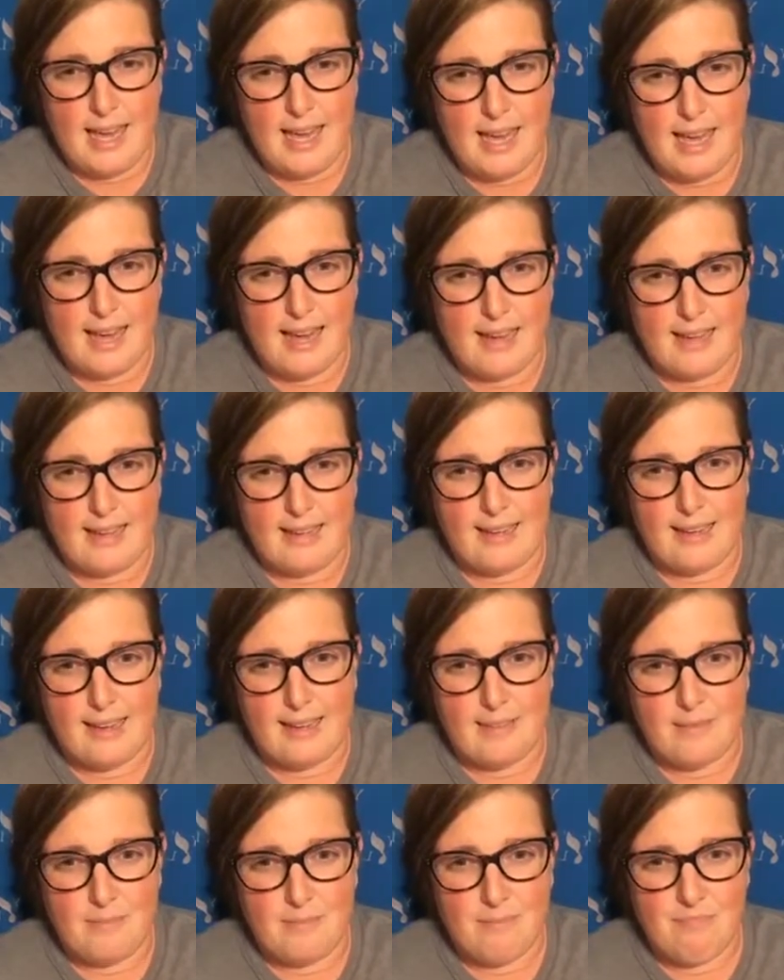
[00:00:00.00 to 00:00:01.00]
And
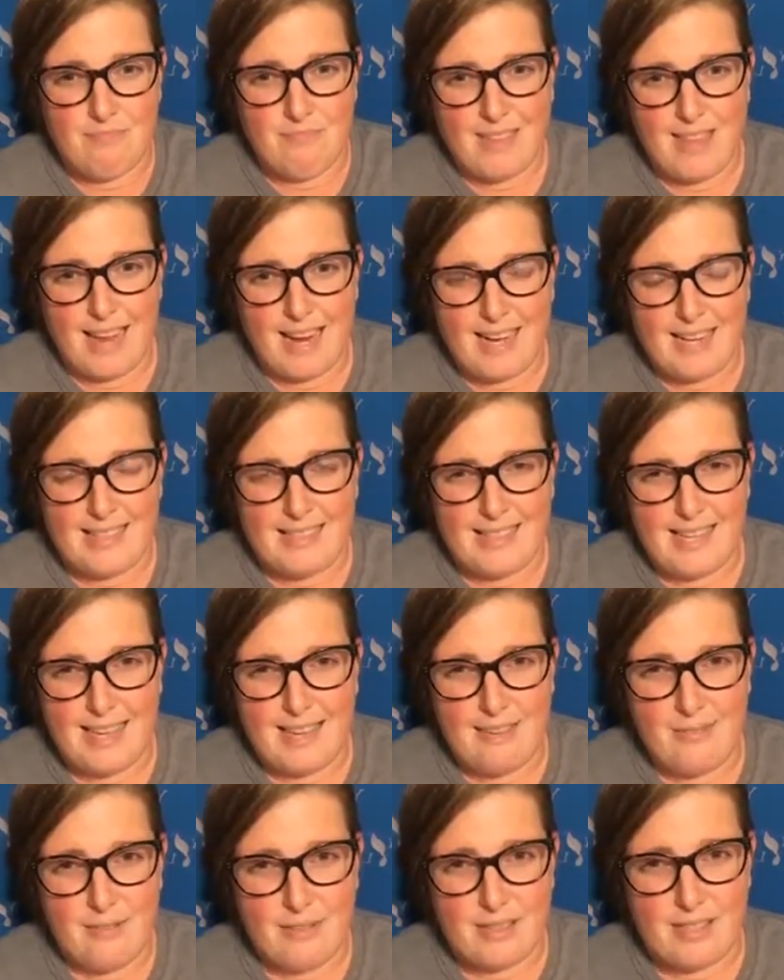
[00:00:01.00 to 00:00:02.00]
that is
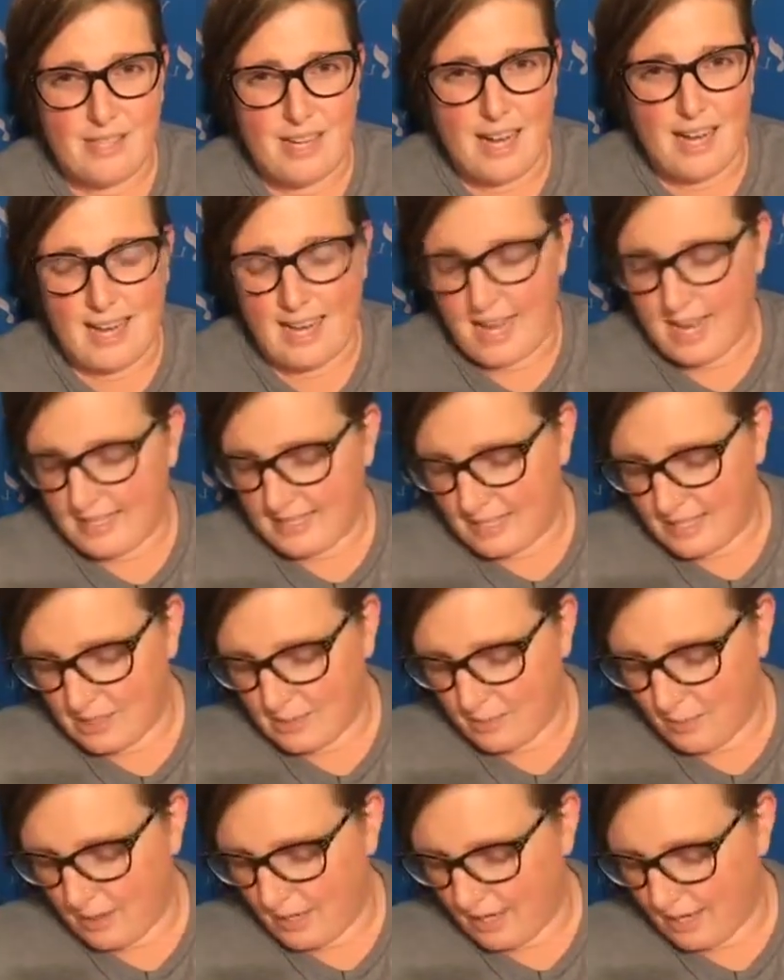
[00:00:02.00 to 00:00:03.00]
it for tonight, guys. I
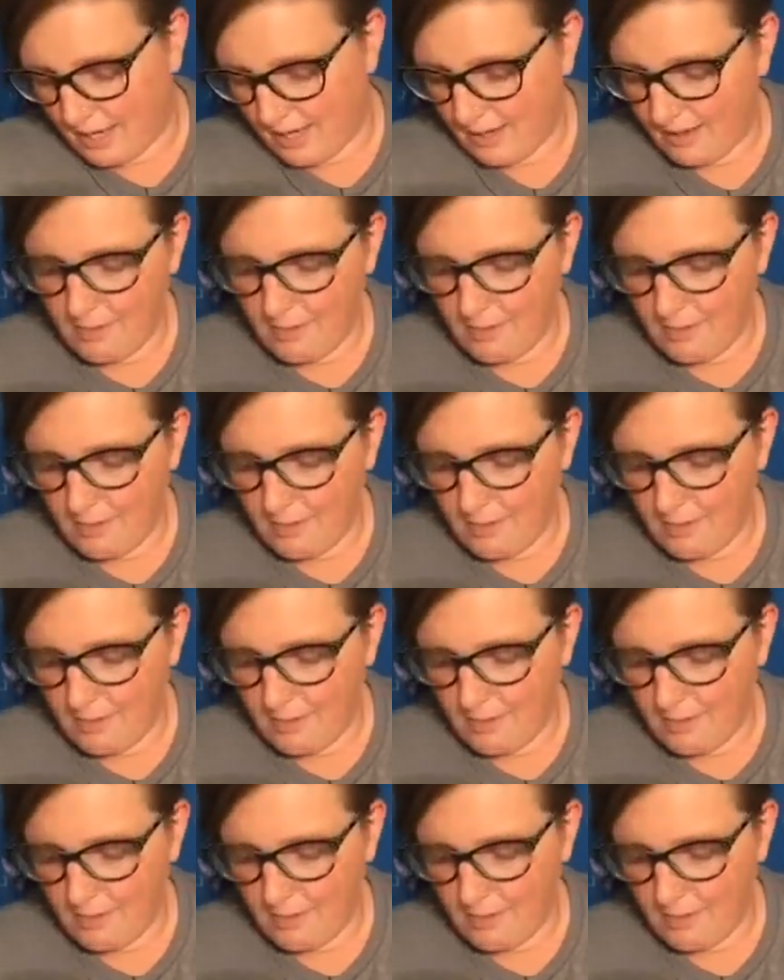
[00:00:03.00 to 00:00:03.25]
just wanted to